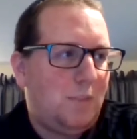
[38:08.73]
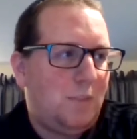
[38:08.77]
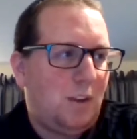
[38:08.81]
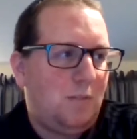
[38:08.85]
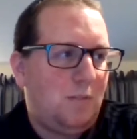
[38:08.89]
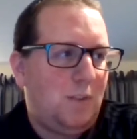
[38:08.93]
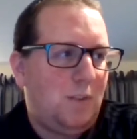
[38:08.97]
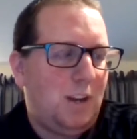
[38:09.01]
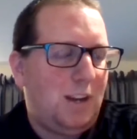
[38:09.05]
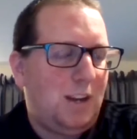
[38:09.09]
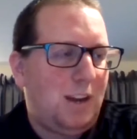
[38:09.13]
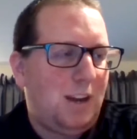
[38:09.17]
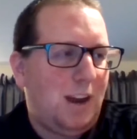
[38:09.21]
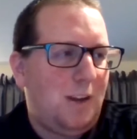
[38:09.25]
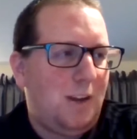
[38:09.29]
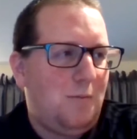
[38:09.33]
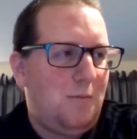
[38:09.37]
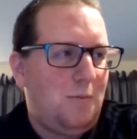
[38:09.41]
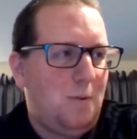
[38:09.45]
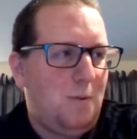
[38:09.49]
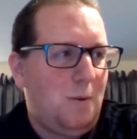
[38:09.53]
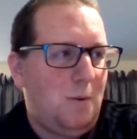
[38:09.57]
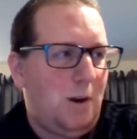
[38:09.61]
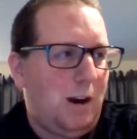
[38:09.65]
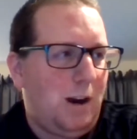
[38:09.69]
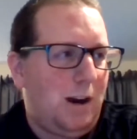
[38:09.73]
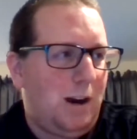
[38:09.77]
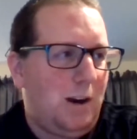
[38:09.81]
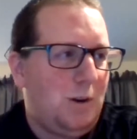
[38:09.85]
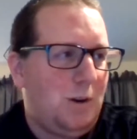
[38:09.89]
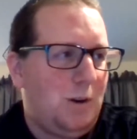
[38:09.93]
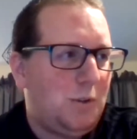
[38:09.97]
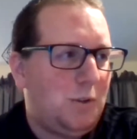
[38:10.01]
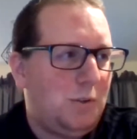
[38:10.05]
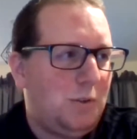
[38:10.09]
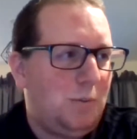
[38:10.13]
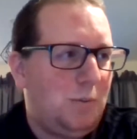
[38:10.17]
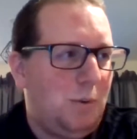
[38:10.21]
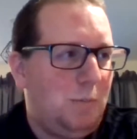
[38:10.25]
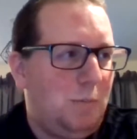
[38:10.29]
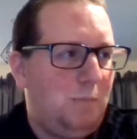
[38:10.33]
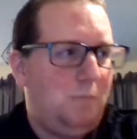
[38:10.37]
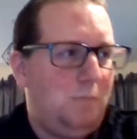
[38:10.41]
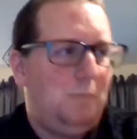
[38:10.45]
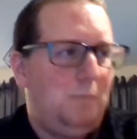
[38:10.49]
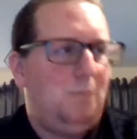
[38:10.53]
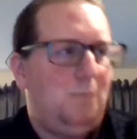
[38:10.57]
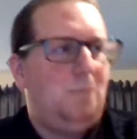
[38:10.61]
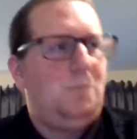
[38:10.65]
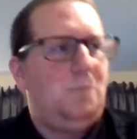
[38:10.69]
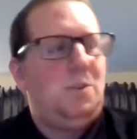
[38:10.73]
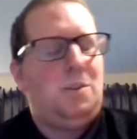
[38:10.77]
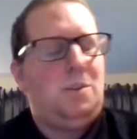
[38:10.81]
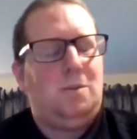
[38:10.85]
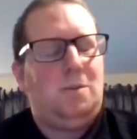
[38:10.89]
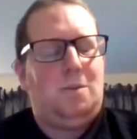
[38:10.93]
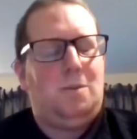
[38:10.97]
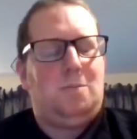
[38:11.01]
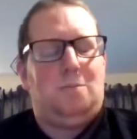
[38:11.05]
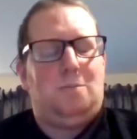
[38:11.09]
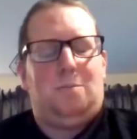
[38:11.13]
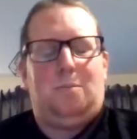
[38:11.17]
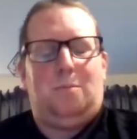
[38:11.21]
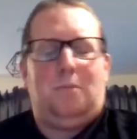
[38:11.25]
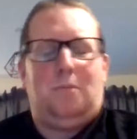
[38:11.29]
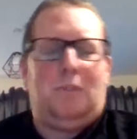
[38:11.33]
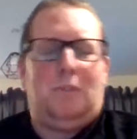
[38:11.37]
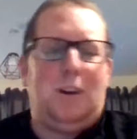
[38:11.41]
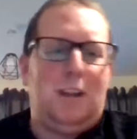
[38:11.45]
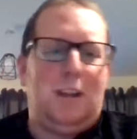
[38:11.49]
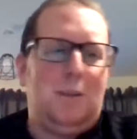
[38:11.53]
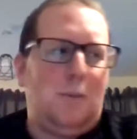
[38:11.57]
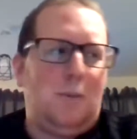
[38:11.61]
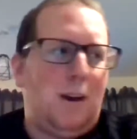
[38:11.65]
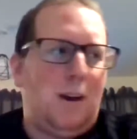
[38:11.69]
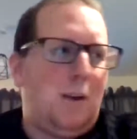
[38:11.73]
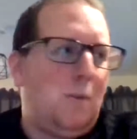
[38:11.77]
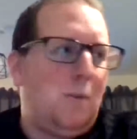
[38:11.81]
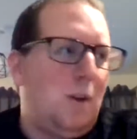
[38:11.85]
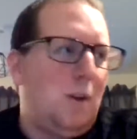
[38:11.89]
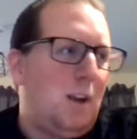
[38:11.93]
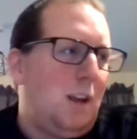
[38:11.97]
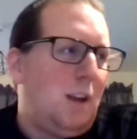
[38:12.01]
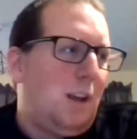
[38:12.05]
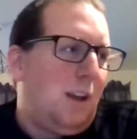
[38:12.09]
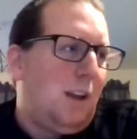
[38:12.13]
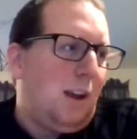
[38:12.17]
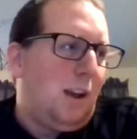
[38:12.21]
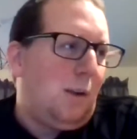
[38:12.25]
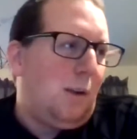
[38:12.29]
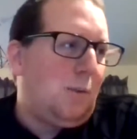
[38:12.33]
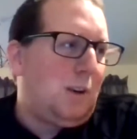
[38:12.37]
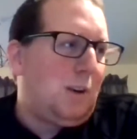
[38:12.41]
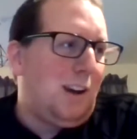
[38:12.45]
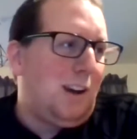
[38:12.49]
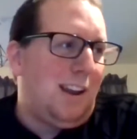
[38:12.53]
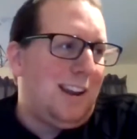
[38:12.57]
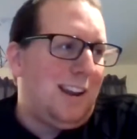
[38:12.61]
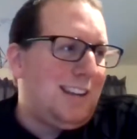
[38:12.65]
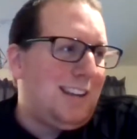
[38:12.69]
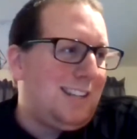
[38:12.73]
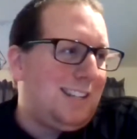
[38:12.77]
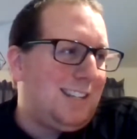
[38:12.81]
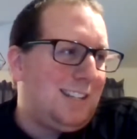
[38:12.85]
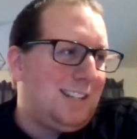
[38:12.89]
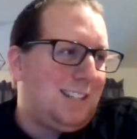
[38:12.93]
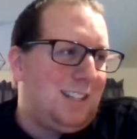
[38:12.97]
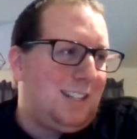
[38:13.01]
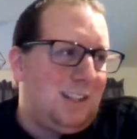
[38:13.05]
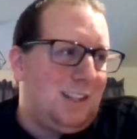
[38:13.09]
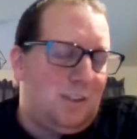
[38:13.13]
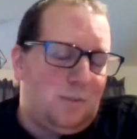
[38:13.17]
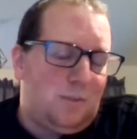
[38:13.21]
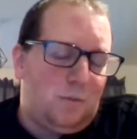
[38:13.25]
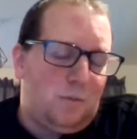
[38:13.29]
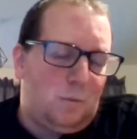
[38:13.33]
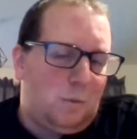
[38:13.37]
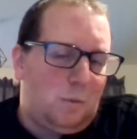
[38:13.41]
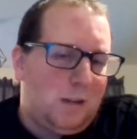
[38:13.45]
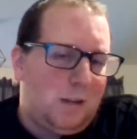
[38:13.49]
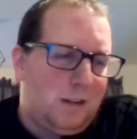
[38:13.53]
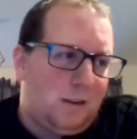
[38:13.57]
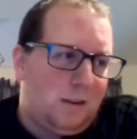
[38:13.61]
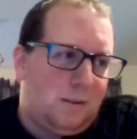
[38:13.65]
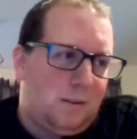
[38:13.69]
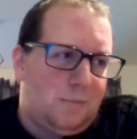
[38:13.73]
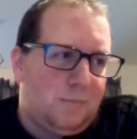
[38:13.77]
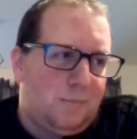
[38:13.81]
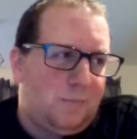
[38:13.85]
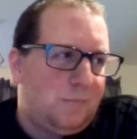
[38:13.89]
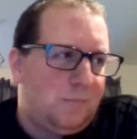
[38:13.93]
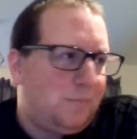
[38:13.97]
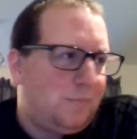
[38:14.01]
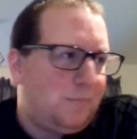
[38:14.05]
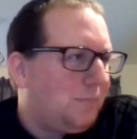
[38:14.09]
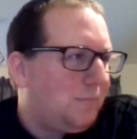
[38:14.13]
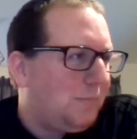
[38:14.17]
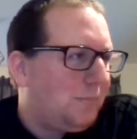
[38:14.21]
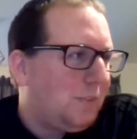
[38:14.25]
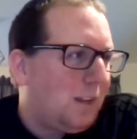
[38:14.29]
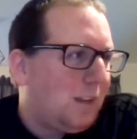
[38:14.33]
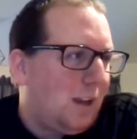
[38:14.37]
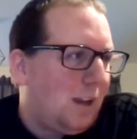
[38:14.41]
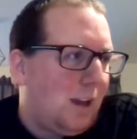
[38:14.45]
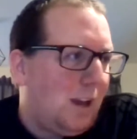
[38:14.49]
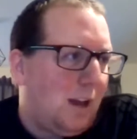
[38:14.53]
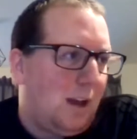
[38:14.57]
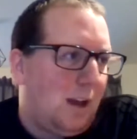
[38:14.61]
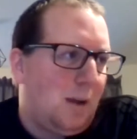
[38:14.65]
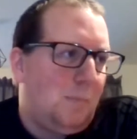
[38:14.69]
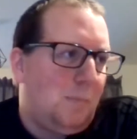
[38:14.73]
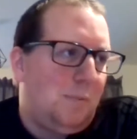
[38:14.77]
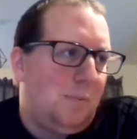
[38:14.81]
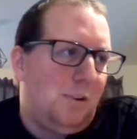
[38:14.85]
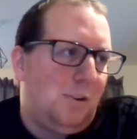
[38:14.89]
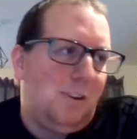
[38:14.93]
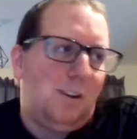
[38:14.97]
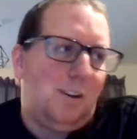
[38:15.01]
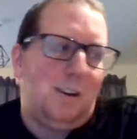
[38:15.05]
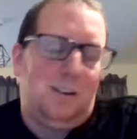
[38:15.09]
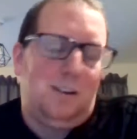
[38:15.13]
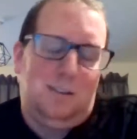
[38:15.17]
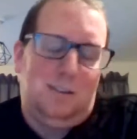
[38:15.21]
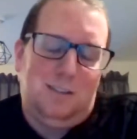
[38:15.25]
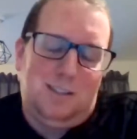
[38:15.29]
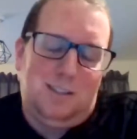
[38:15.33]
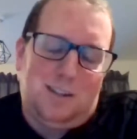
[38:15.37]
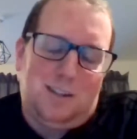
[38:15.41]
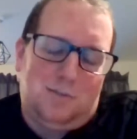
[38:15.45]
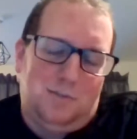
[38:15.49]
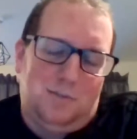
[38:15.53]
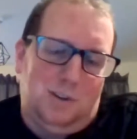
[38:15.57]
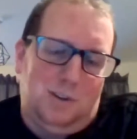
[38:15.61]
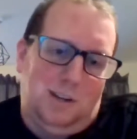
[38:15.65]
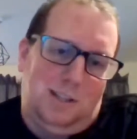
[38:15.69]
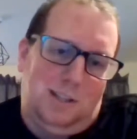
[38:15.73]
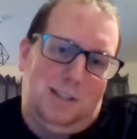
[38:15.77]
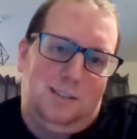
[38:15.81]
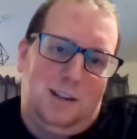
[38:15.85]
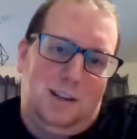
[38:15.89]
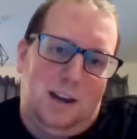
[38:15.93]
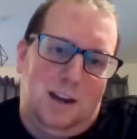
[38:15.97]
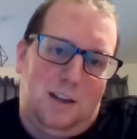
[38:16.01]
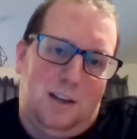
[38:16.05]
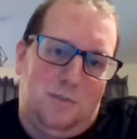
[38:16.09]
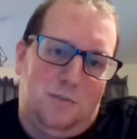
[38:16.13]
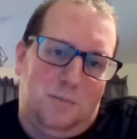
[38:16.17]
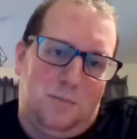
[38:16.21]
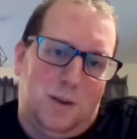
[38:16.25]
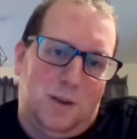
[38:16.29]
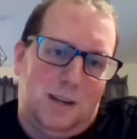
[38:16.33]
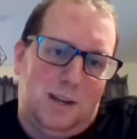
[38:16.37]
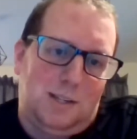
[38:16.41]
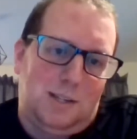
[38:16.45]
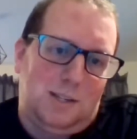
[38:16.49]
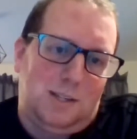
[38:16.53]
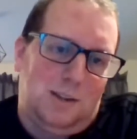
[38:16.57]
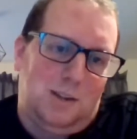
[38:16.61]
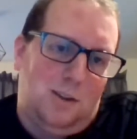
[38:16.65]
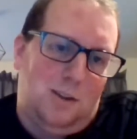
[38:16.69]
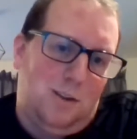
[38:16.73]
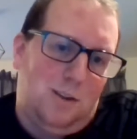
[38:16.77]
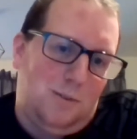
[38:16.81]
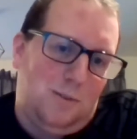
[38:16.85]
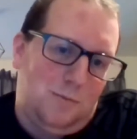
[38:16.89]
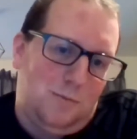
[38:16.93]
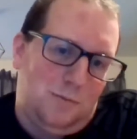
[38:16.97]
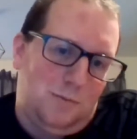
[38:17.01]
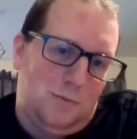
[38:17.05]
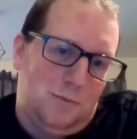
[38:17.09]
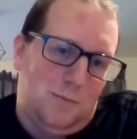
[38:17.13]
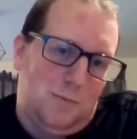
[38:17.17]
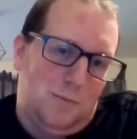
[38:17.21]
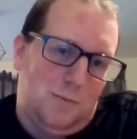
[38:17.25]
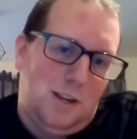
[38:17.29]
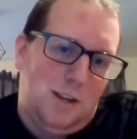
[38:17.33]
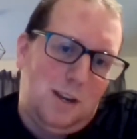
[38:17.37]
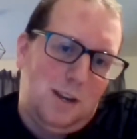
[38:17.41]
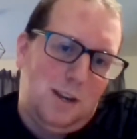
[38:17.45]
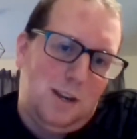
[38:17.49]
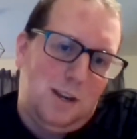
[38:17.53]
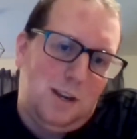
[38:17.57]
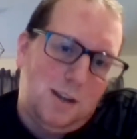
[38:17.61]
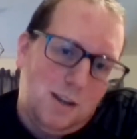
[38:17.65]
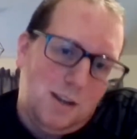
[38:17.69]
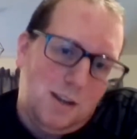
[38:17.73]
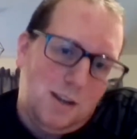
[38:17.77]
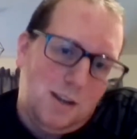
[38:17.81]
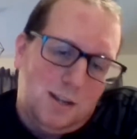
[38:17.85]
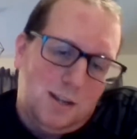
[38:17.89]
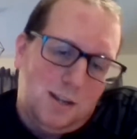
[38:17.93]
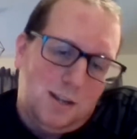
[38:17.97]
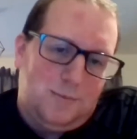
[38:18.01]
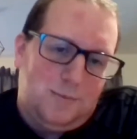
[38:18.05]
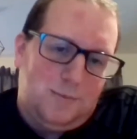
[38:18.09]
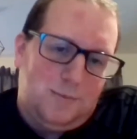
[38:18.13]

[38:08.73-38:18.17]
I think everywhere else we're doing pretty well. I would like to see another winger, but definitely the 10 and the left back slot for me.